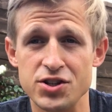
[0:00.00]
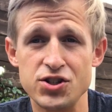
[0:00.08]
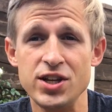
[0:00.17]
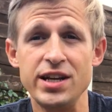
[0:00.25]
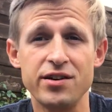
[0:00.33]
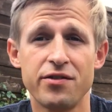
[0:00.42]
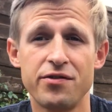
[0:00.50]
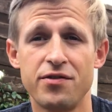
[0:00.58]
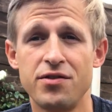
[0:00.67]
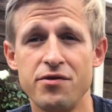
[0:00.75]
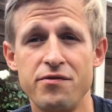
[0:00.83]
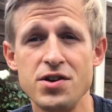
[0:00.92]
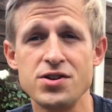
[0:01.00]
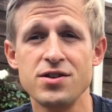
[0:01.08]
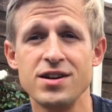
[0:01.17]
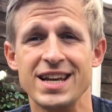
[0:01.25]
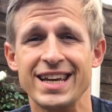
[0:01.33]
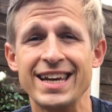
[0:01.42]
the seed of the
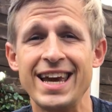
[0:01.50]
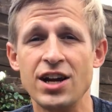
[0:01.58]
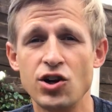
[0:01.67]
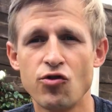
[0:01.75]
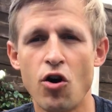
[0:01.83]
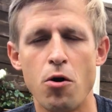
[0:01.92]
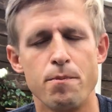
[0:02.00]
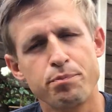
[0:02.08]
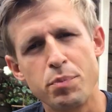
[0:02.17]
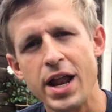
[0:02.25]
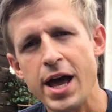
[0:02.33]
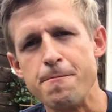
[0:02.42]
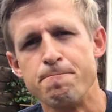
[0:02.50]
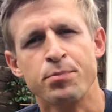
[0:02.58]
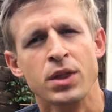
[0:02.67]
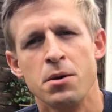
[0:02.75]
vision, can grow. But hey,